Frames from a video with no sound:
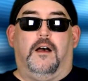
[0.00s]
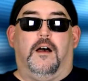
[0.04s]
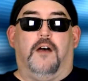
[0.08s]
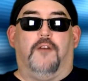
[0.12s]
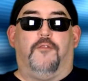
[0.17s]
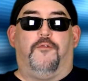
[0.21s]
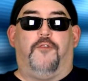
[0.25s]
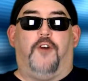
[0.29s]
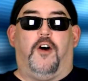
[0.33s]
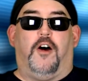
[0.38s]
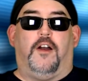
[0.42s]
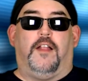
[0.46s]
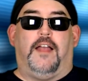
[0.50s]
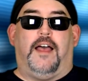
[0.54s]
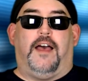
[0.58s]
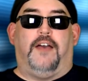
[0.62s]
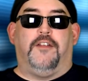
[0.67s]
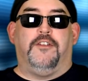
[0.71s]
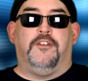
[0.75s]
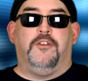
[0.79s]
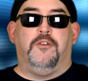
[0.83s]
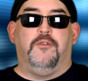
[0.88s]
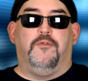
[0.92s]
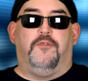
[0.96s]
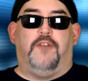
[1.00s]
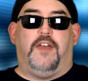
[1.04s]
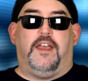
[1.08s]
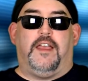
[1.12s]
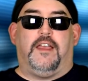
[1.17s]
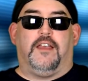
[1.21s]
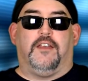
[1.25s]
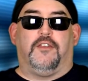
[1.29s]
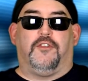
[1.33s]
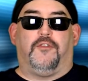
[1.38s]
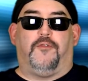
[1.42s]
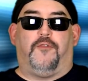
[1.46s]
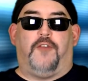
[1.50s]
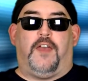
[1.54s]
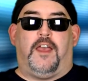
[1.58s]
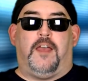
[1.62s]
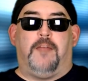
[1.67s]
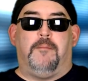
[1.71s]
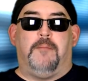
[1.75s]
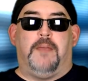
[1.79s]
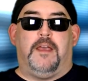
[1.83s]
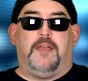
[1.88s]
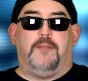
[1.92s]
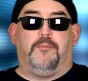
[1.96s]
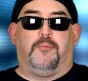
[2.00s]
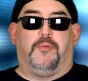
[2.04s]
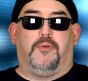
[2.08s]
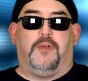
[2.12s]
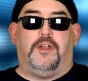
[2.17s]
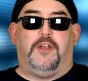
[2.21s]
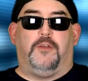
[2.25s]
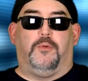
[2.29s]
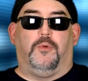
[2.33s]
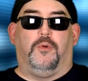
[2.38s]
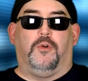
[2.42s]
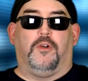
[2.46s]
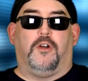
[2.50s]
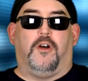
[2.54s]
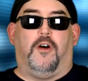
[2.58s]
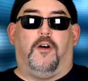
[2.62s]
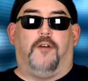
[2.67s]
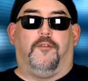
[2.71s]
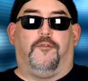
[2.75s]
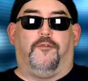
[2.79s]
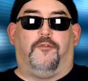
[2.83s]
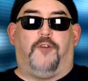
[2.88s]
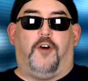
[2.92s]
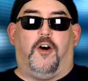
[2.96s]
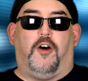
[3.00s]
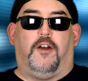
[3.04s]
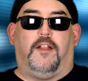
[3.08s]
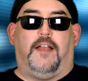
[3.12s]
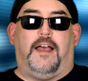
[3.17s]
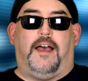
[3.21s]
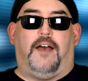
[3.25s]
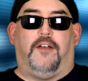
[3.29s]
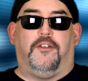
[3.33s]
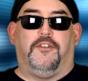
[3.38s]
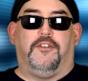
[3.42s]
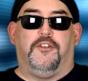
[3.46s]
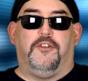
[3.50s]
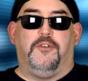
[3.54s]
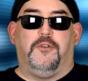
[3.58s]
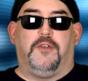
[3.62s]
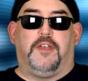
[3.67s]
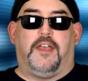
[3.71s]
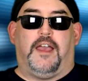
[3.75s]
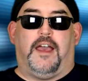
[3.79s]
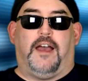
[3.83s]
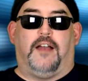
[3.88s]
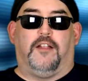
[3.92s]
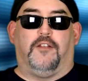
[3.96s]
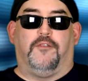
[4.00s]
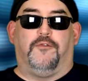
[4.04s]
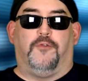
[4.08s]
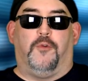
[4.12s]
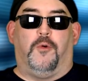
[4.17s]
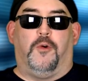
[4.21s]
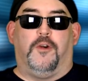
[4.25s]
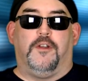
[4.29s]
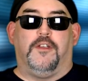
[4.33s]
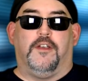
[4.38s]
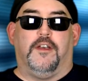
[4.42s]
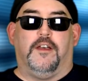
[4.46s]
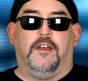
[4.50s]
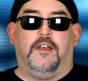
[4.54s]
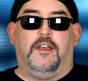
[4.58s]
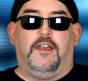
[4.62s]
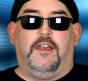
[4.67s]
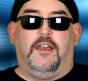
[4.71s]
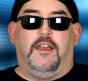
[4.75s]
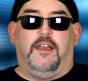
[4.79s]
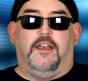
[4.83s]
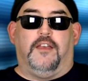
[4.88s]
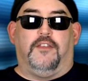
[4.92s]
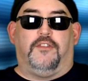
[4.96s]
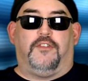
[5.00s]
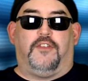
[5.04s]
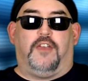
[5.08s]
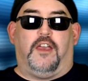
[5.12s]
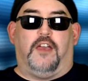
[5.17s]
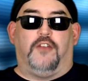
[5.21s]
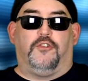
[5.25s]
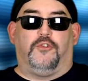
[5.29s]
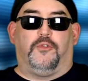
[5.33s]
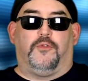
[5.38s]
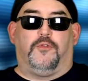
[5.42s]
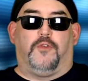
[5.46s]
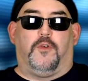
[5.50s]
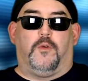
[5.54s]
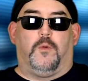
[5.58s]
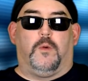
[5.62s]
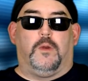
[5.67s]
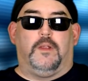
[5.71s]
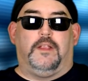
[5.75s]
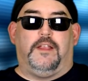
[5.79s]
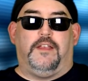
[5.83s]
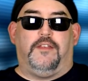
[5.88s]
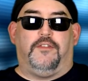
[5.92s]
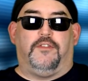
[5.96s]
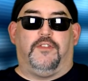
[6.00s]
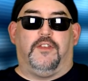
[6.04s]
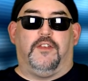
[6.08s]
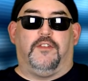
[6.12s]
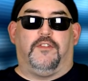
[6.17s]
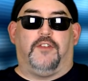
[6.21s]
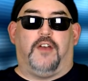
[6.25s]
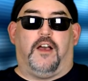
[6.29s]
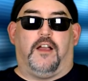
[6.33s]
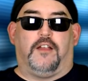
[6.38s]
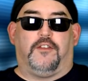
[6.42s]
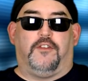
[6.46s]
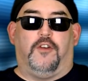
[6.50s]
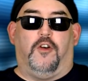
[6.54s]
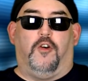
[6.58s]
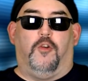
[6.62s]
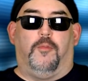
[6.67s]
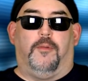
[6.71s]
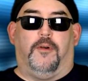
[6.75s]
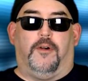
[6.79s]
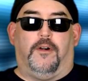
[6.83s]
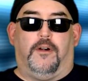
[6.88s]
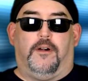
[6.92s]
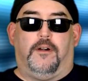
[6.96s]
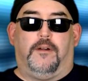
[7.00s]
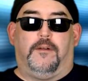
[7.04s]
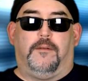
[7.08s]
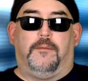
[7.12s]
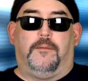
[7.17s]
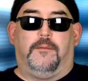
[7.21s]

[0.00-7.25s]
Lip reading: A Fallout New Vegas fan-made prequel called Fallout New California is scheduled for release this October,